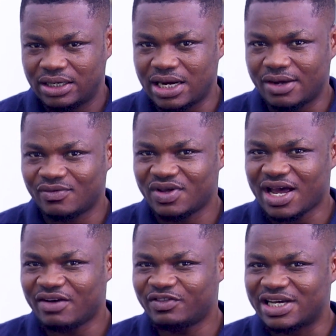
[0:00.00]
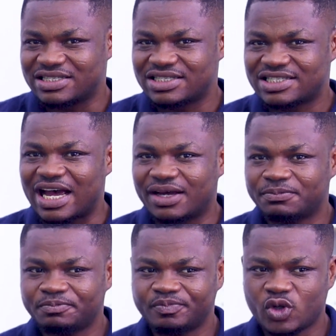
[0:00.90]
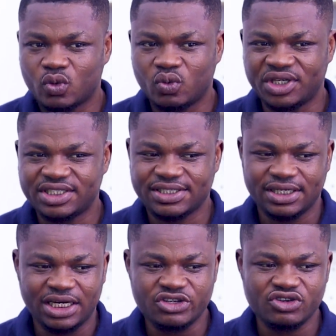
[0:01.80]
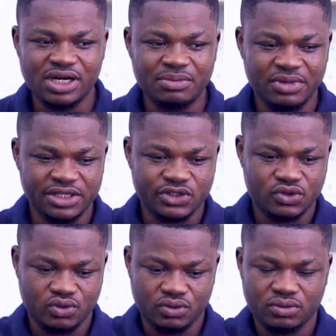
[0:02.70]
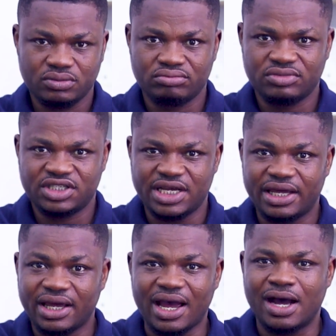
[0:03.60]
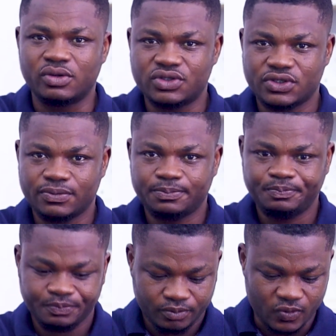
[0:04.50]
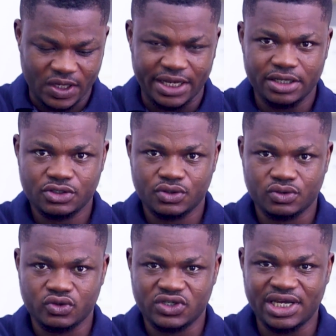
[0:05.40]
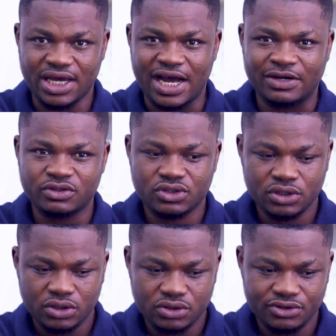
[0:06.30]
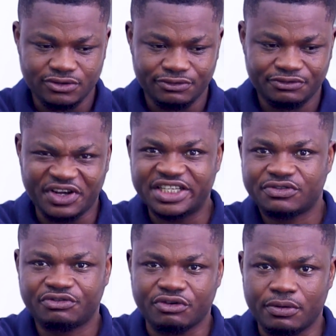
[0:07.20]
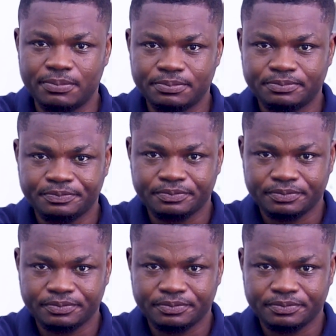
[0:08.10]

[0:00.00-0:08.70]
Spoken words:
now we have the sa, which literally means to take out. Okay, so to take out, to fetch from.